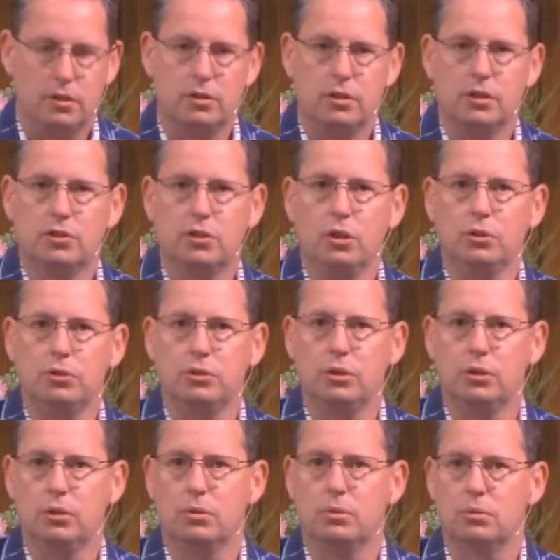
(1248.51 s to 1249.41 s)
It's
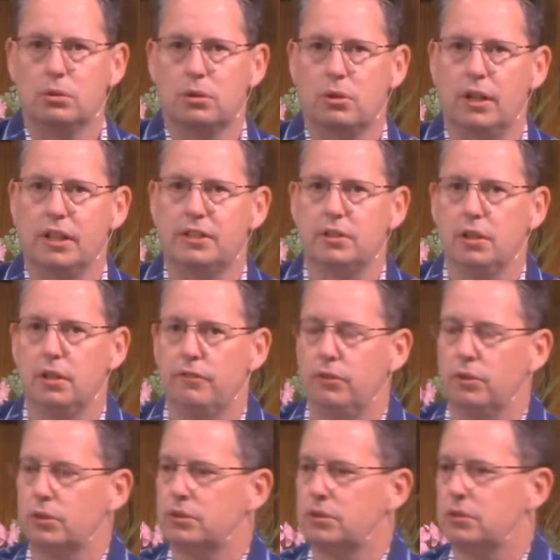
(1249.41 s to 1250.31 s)
also, Christ's love
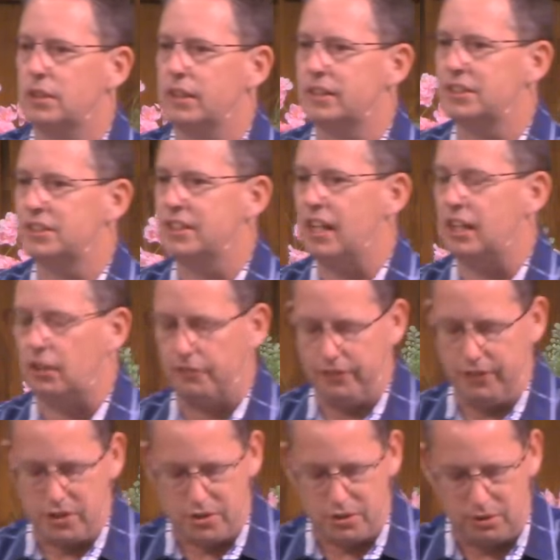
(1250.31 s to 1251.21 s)
looks like
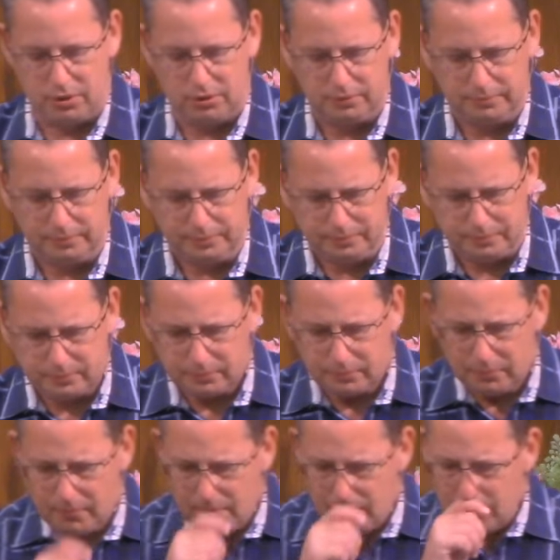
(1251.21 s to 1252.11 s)
sacrificial.
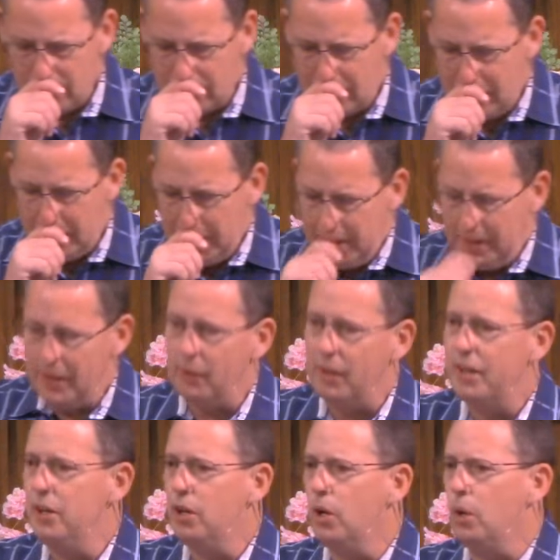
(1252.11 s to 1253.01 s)
Now,
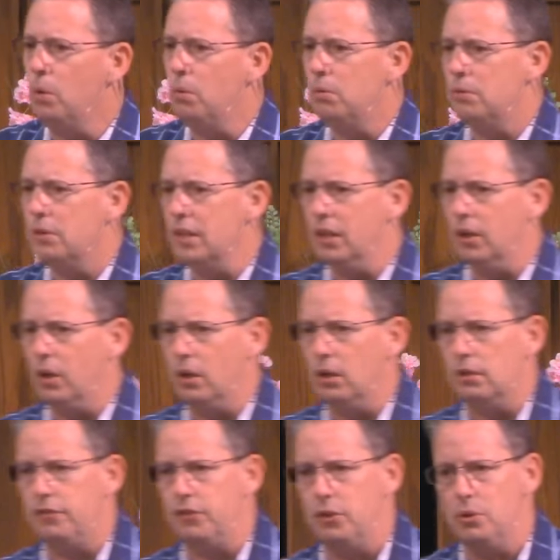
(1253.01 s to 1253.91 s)
I know that
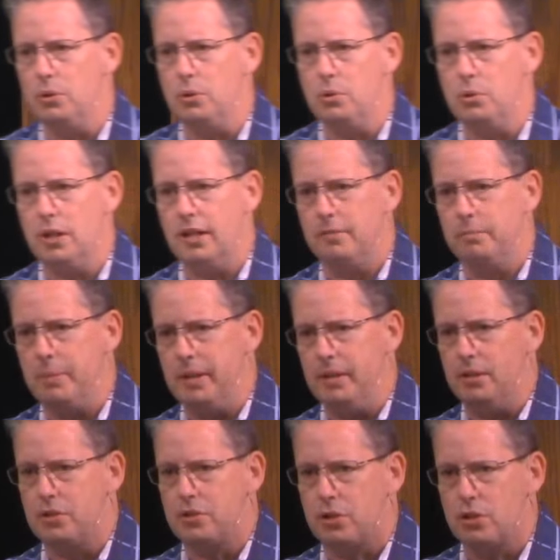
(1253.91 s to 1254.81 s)
all of you who have
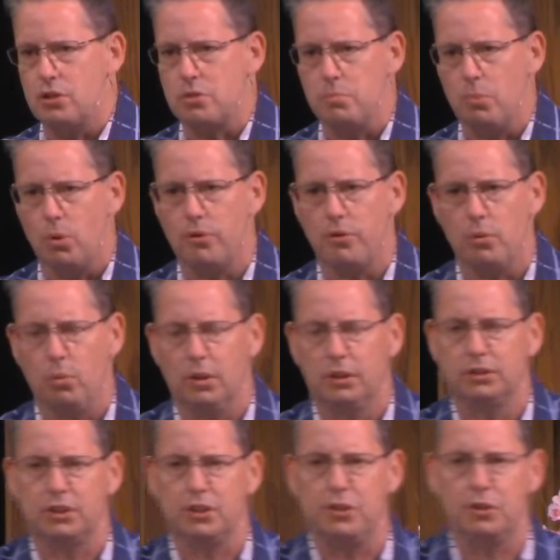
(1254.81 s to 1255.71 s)
been to church more than
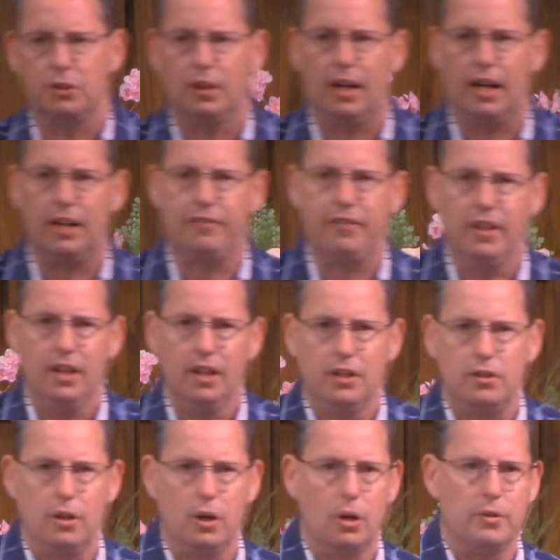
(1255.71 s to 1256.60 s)
once in your life
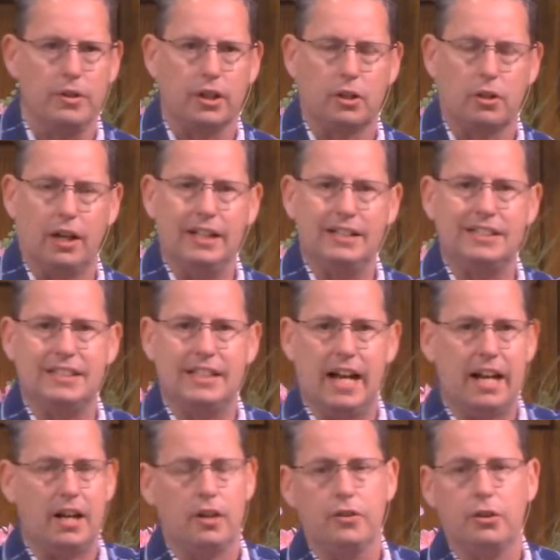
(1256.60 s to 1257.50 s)
know that Christ
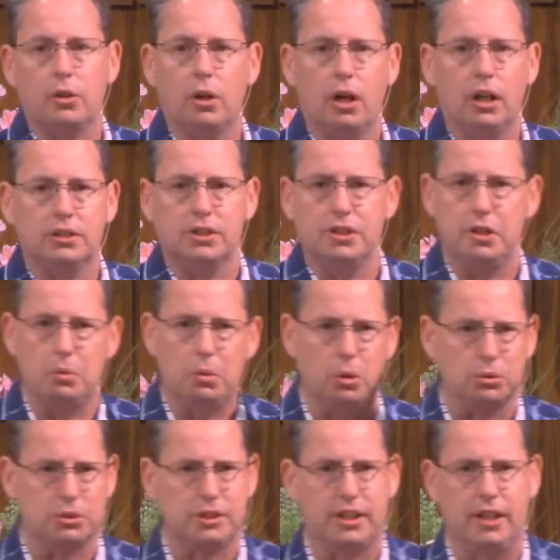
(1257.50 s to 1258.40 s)
died on the cross and he
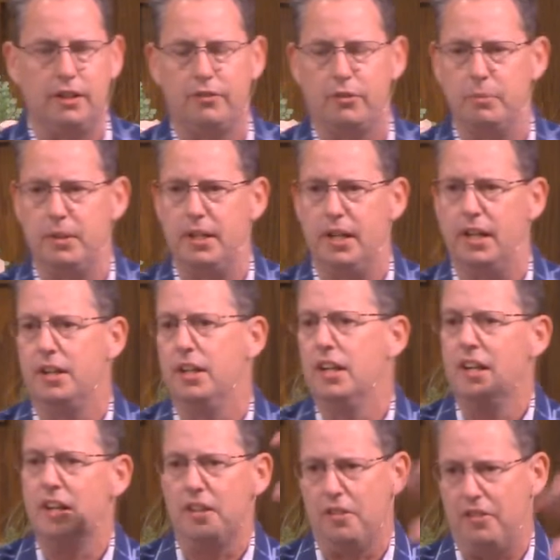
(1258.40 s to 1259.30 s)
rose again from the dead.
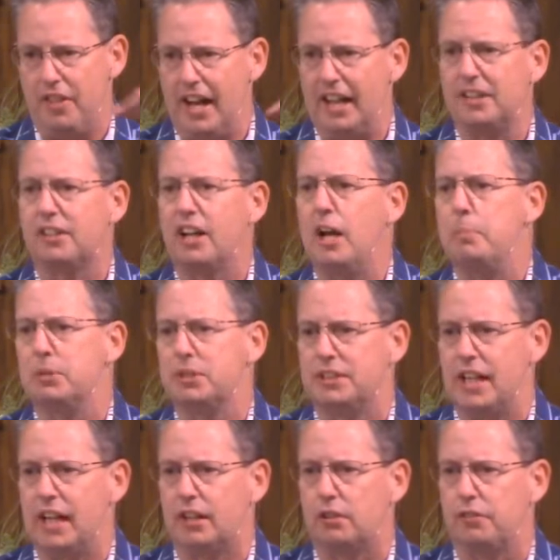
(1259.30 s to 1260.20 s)
That type of
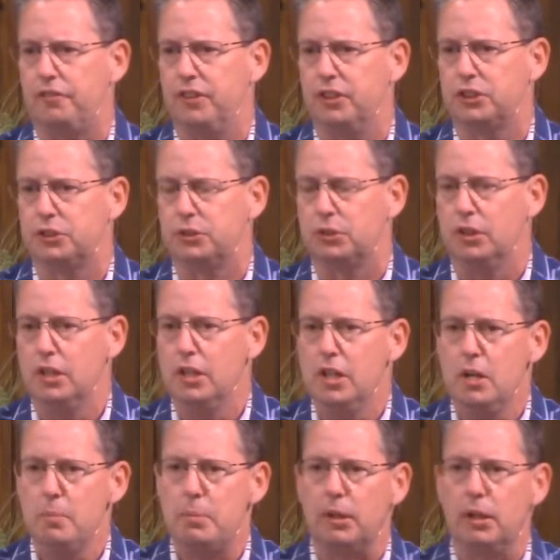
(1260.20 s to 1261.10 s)
sacrificial
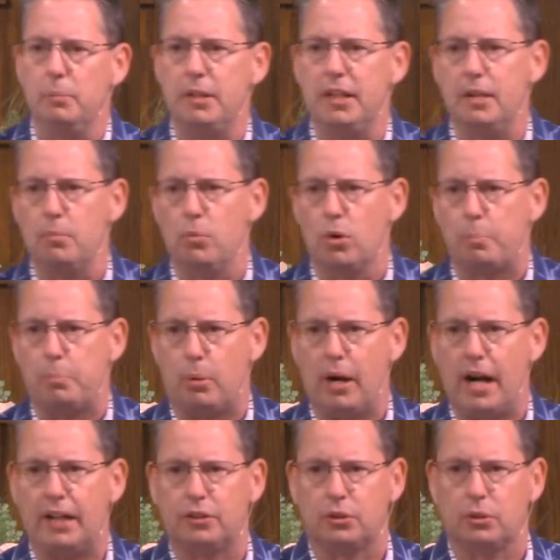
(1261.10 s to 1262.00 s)
but let me get more
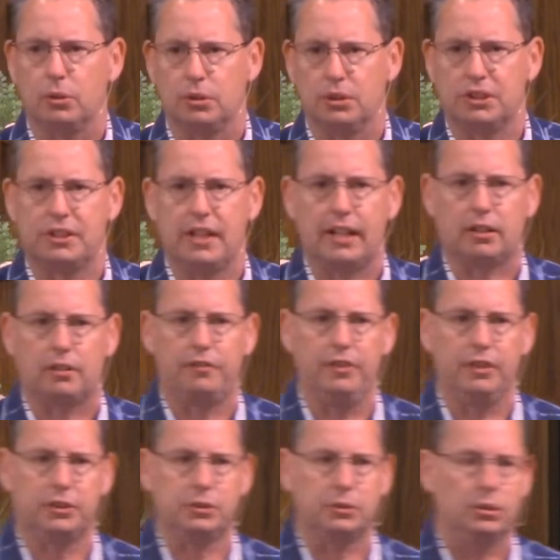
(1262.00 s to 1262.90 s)
practical and
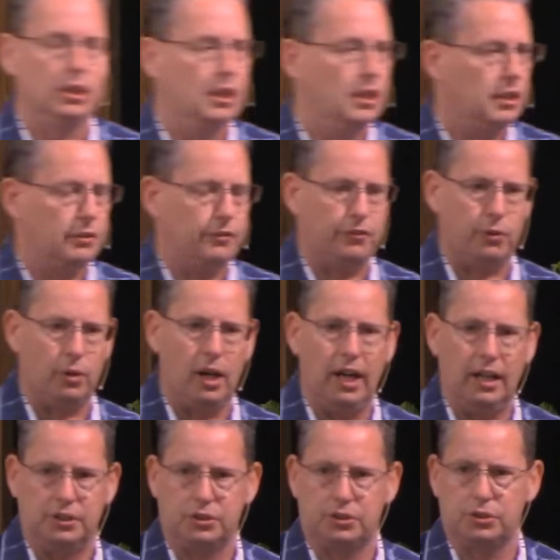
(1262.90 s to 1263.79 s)
sacrificial for
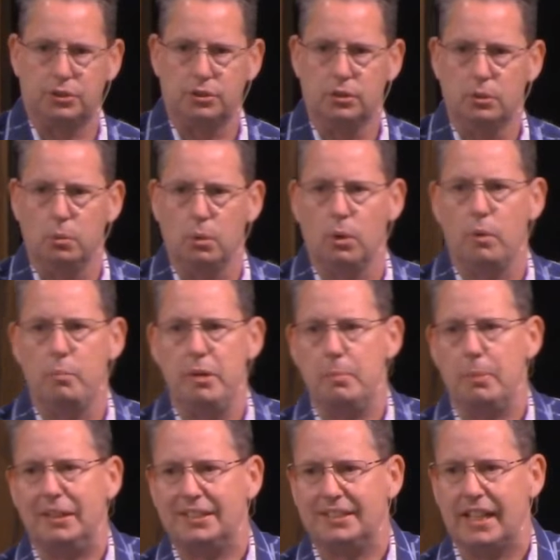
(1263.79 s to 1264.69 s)
us. What do I mean
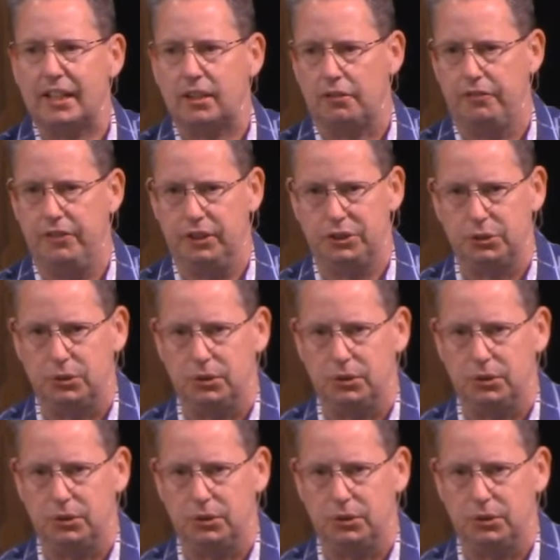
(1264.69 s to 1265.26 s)
by sacrificial?